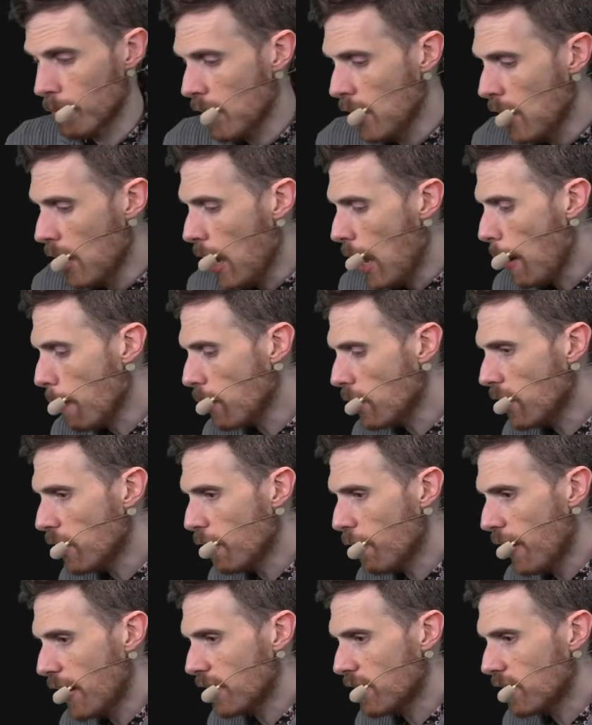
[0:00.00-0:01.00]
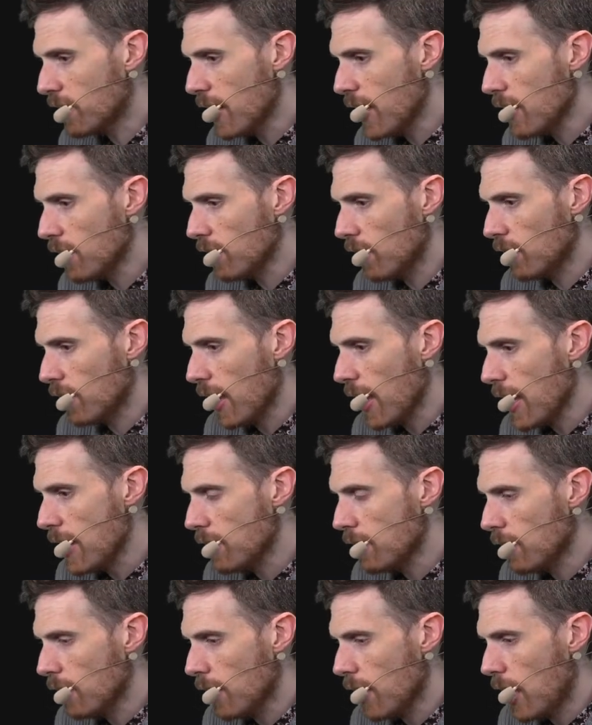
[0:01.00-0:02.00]
I'm going to define snakes as
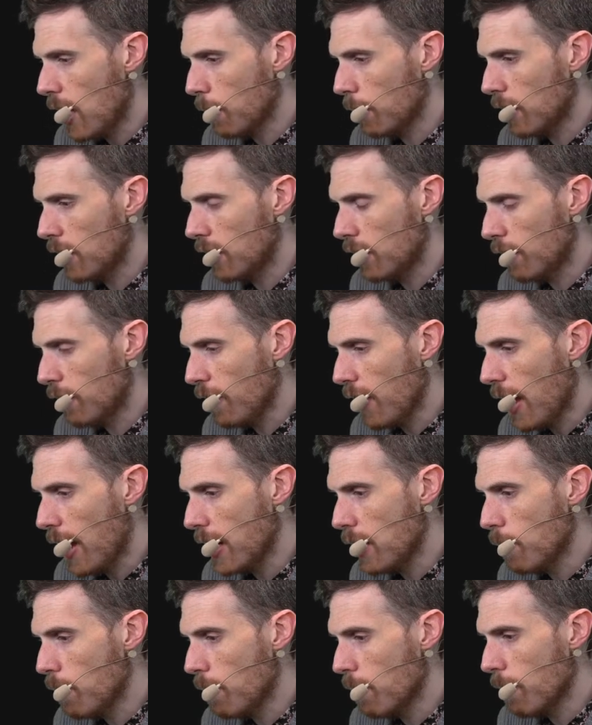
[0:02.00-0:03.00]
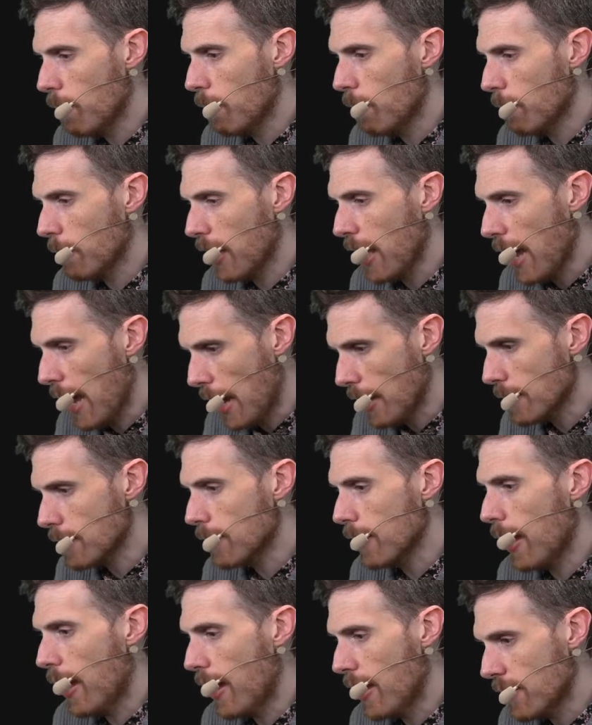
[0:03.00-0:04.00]
8, and I'm going to define cats
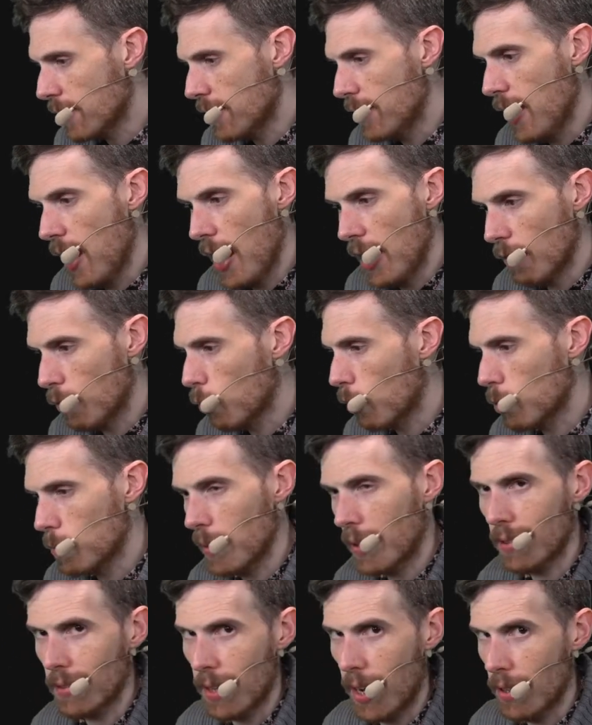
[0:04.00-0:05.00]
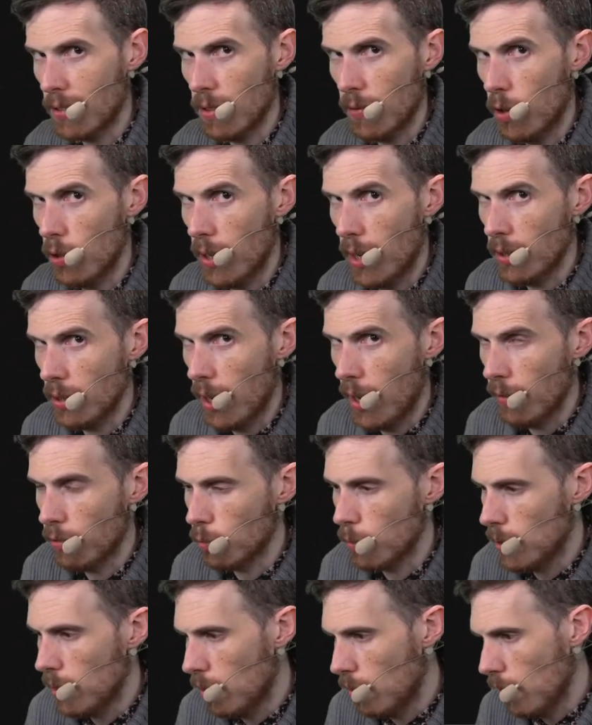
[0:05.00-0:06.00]
as 9, of course, because cats have all 9 lives.
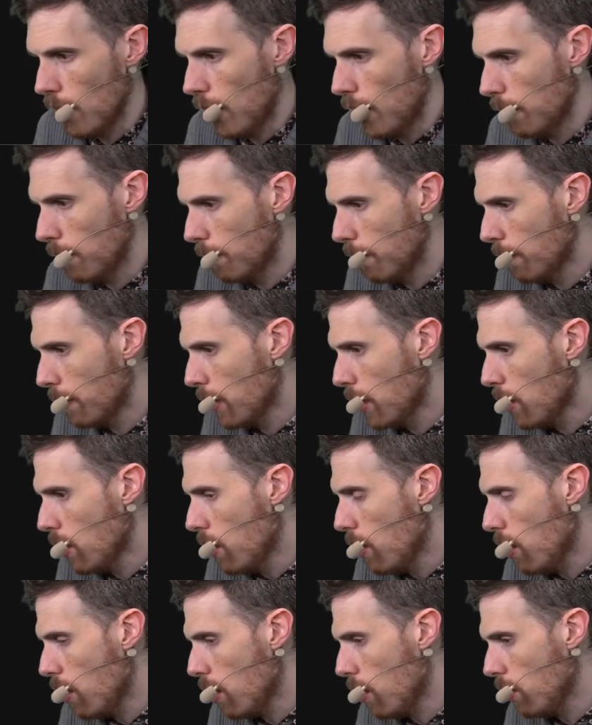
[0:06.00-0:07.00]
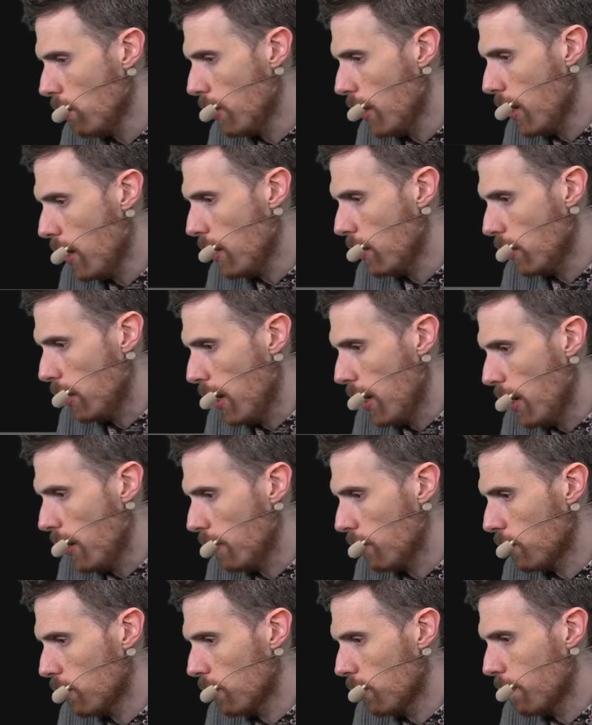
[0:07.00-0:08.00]
We know that. All 9
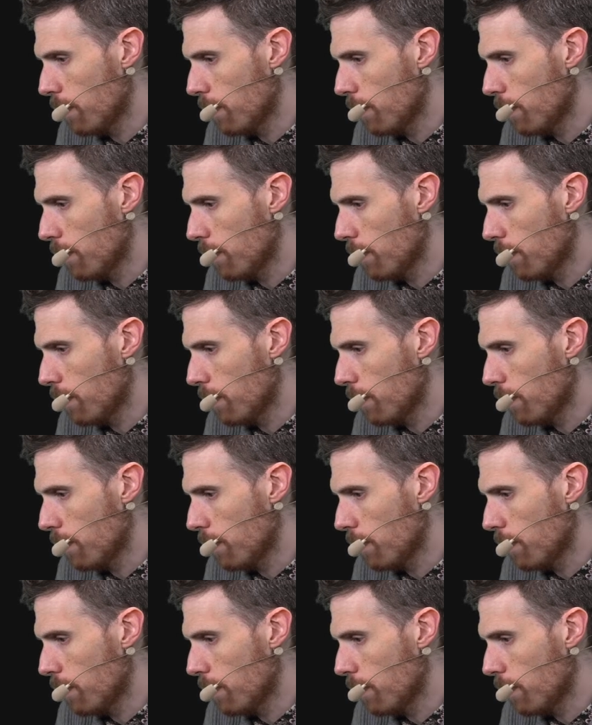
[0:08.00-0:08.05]
lives.